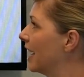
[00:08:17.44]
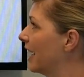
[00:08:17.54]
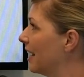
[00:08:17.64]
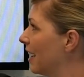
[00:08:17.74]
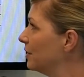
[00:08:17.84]

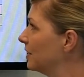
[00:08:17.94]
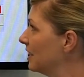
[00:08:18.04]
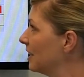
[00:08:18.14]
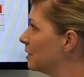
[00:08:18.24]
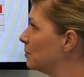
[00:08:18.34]
and
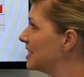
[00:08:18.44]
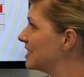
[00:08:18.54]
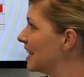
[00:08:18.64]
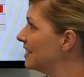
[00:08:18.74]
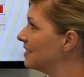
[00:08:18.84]
everything can be
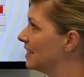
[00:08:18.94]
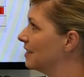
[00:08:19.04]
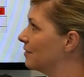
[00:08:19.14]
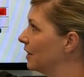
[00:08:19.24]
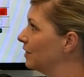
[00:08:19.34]
set in
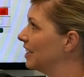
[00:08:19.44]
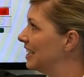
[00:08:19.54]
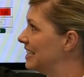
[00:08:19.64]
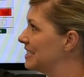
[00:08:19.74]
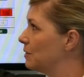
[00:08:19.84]
a very
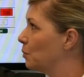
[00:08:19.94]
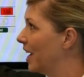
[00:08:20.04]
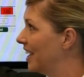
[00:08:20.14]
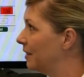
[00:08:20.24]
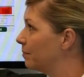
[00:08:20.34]
easy
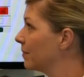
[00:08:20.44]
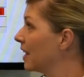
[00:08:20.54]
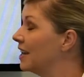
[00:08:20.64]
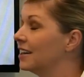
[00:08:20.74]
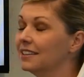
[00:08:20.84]
way.
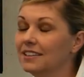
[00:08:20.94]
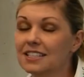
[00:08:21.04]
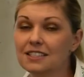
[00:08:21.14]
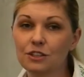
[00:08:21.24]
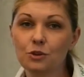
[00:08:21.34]

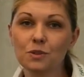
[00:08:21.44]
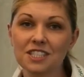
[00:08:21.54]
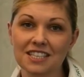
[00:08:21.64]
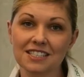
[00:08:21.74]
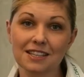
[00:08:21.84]
This new
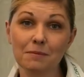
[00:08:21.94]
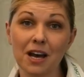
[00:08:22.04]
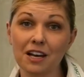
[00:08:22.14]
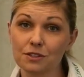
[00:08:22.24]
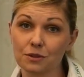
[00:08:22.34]
system
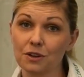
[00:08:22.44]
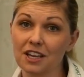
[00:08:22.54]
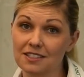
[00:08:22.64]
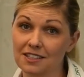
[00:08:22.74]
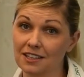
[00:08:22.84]
also
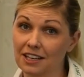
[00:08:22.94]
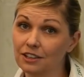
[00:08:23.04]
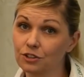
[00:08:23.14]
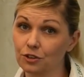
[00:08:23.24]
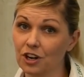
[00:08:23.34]
has an
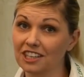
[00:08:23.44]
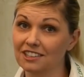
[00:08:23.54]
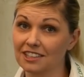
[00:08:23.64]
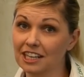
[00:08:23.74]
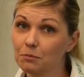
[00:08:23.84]

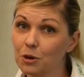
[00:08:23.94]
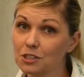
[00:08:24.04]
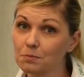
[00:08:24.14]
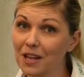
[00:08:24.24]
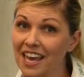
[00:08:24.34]
integrated
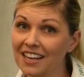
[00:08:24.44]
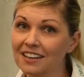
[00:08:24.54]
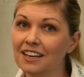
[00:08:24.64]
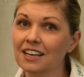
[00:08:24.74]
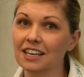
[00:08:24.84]
gearbox
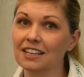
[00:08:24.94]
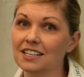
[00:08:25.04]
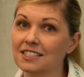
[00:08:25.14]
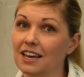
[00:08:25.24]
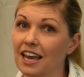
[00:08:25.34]
plan. It
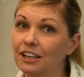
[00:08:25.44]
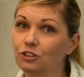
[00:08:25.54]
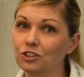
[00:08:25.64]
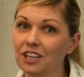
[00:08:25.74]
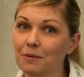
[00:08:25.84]
has an
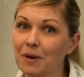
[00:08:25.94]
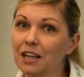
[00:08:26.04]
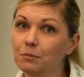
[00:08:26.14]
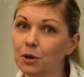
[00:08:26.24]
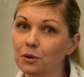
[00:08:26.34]

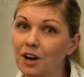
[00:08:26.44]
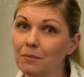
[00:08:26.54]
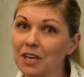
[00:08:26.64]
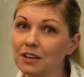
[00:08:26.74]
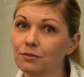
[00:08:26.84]
HTML
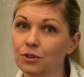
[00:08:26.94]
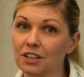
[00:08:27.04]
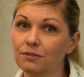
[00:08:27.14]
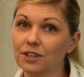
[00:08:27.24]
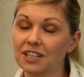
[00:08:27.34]
programming for
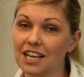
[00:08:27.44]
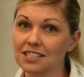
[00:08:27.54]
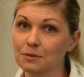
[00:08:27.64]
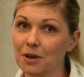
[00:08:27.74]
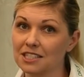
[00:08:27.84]
different
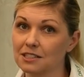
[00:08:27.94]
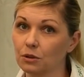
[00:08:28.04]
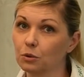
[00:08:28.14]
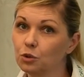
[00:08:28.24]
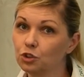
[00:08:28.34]
customized
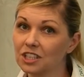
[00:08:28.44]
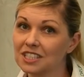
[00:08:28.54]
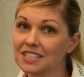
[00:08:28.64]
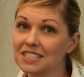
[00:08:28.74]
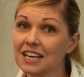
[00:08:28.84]

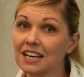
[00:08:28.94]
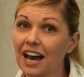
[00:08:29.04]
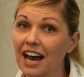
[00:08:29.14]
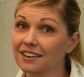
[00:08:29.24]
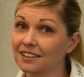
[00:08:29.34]
solutions.
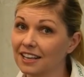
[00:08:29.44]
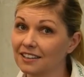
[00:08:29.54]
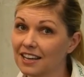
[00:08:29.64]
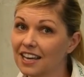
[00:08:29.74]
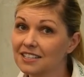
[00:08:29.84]
Other than
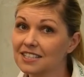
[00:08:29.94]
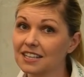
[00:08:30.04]
that,